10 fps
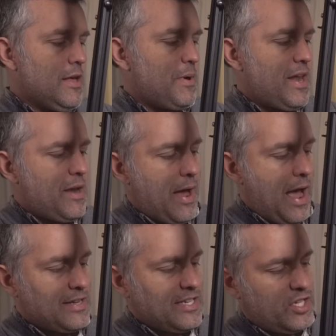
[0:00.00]
but anyway,
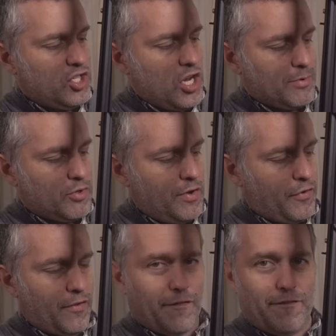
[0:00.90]
I did the geometry
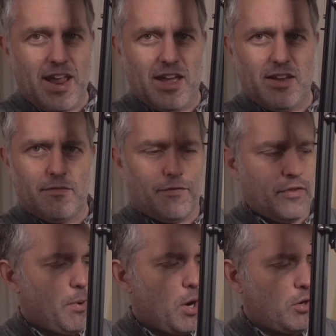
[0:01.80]
for the fan, for
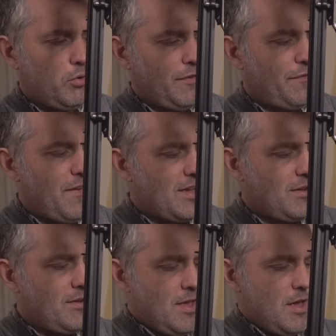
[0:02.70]
the part cooling
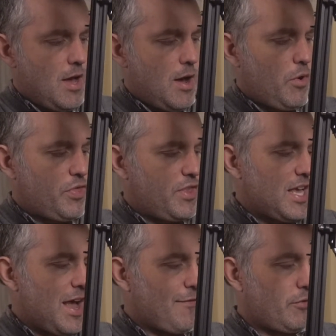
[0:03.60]
fan with this
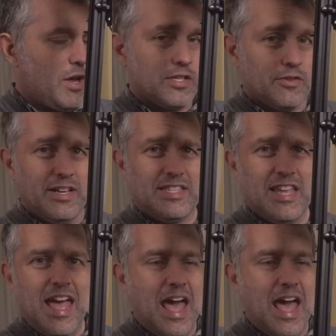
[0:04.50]
high flow nozzle, and it's